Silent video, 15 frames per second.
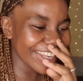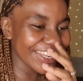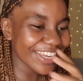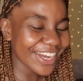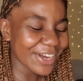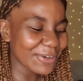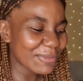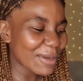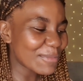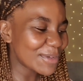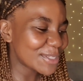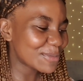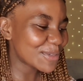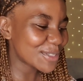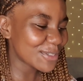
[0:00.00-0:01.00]
Like, I remember
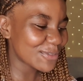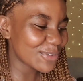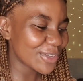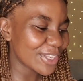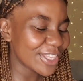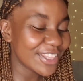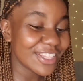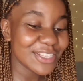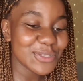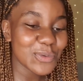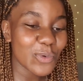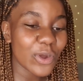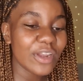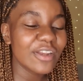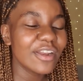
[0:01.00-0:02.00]
specifically this
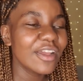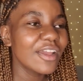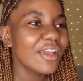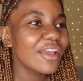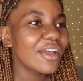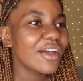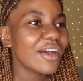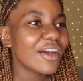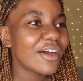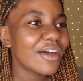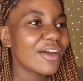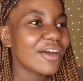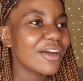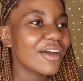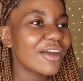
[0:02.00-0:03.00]
one
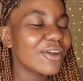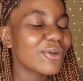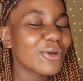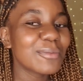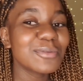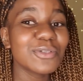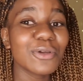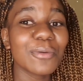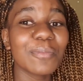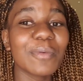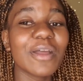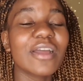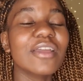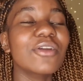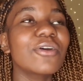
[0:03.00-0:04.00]
uh, crop top
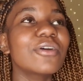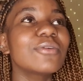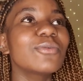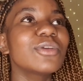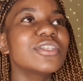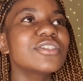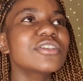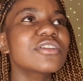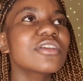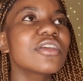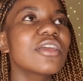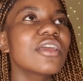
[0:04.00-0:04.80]
I got, which